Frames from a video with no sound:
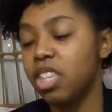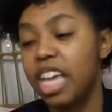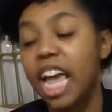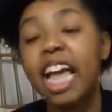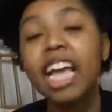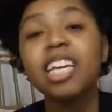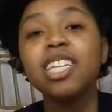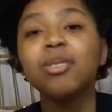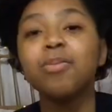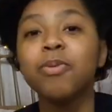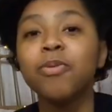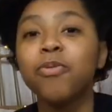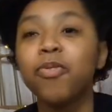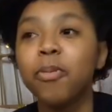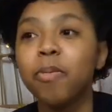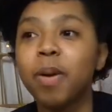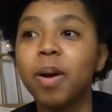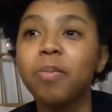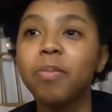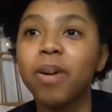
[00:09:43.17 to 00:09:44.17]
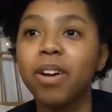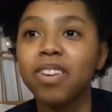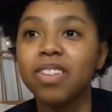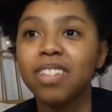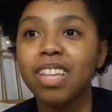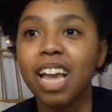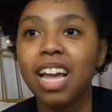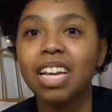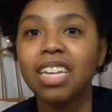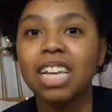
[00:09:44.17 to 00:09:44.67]
days before my
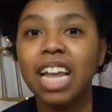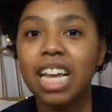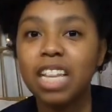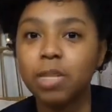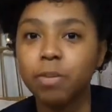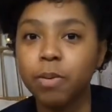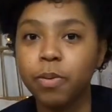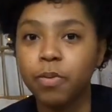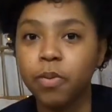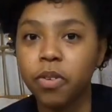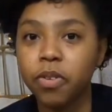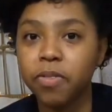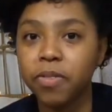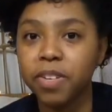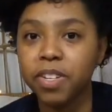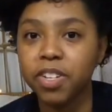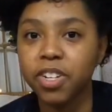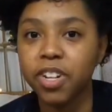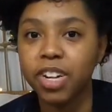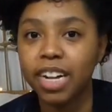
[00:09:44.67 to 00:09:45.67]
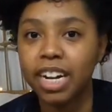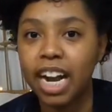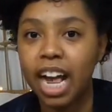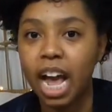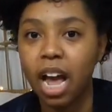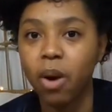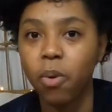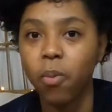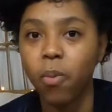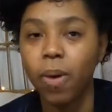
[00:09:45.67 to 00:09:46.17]
birthday and days before Richard and
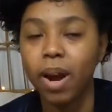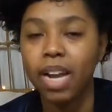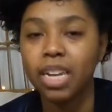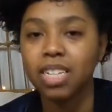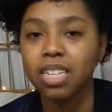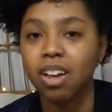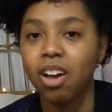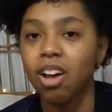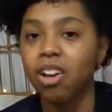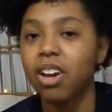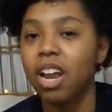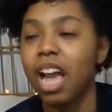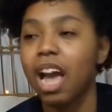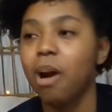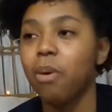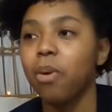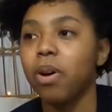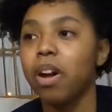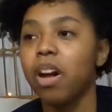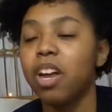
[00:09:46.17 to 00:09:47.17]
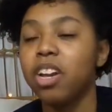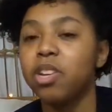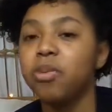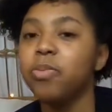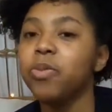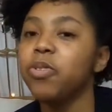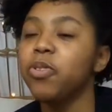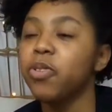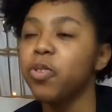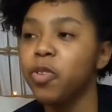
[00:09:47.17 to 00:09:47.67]
I went on our
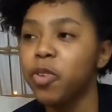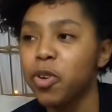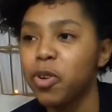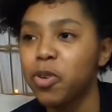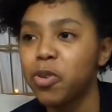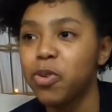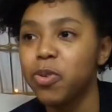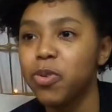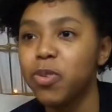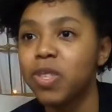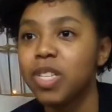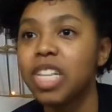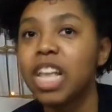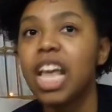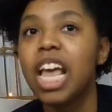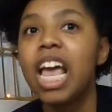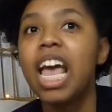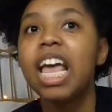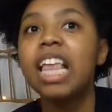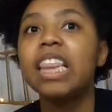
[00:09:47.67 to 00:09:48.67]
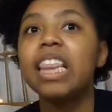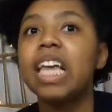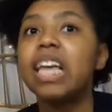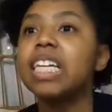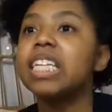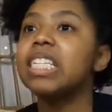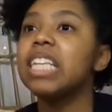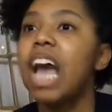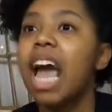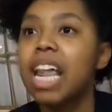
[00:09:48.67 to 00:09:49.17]
honeymoon cruise,
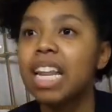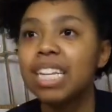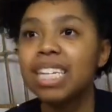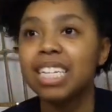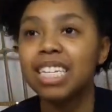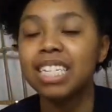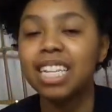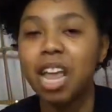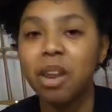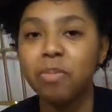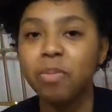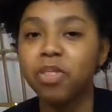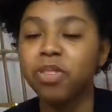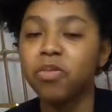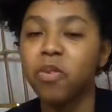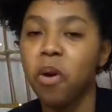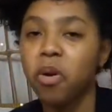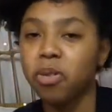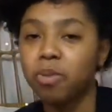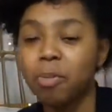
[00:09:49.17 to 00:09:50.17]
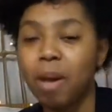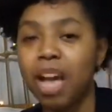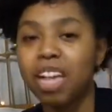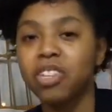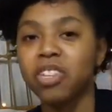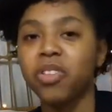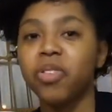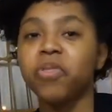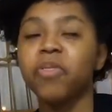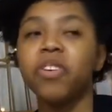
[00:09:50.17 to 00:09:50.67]
they decided to send Miss Rose
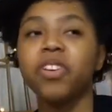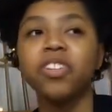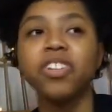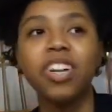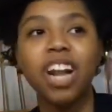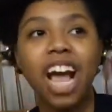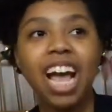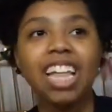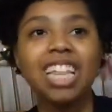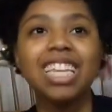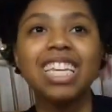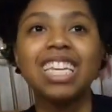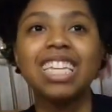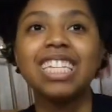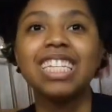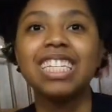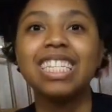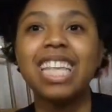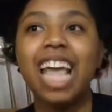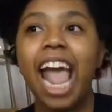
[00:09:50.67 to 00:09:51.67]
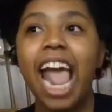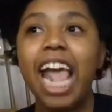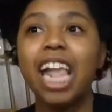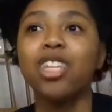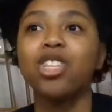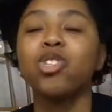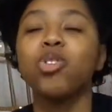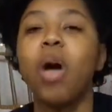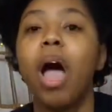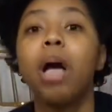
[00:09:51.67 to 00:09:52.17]
back to the Virgin Islands.
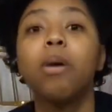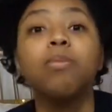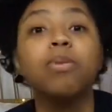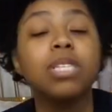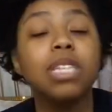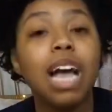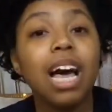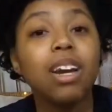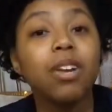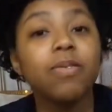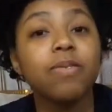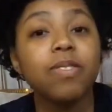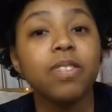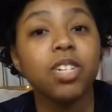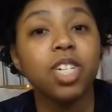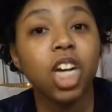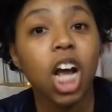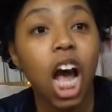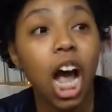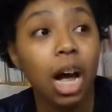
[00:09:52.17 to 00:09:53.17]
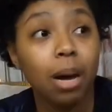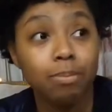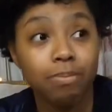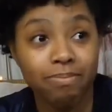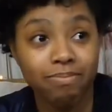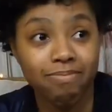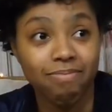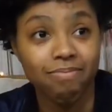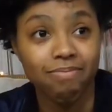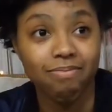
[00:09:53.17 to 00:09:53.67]
And so I was out of a job,
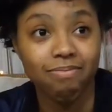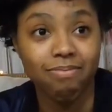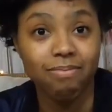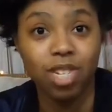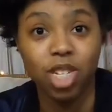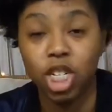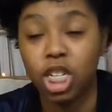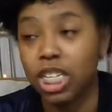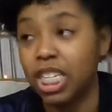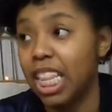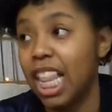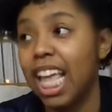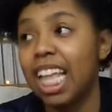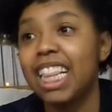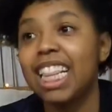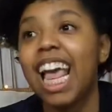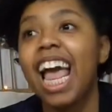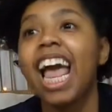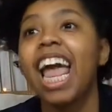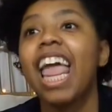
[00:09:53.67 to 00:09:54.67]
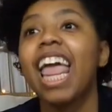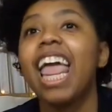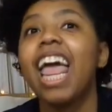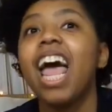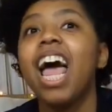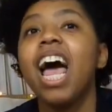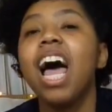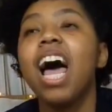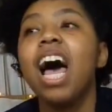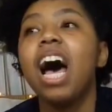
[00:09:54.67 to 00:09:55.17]
just like that.
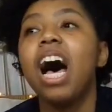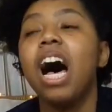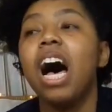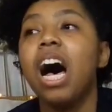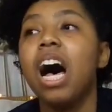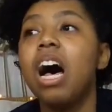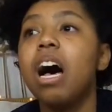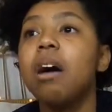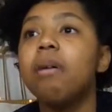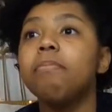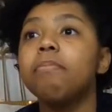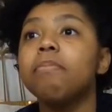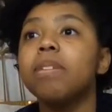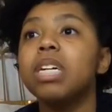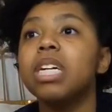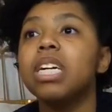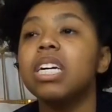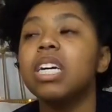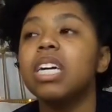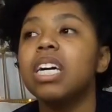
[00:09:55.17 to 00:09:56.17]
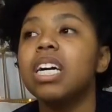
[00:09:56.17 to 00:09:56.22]
Um,